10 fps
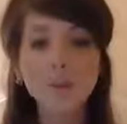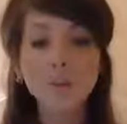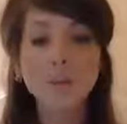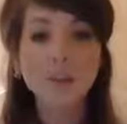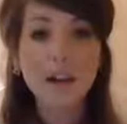
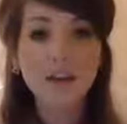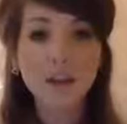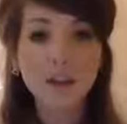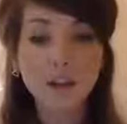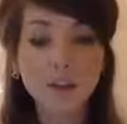pretty much
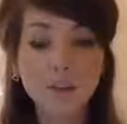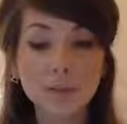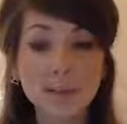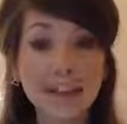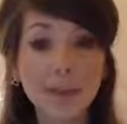everything that I use on my
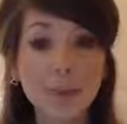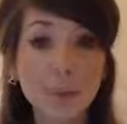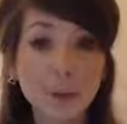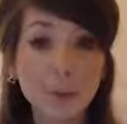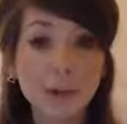skin at the
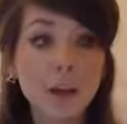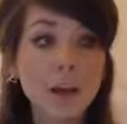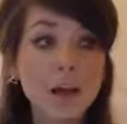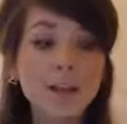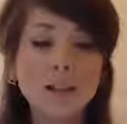moment.
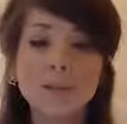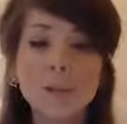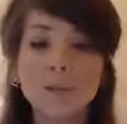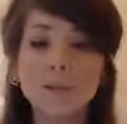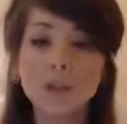
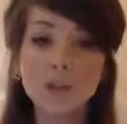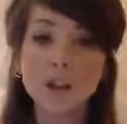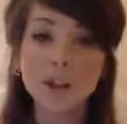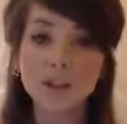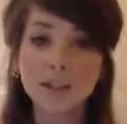Sometimes I do change my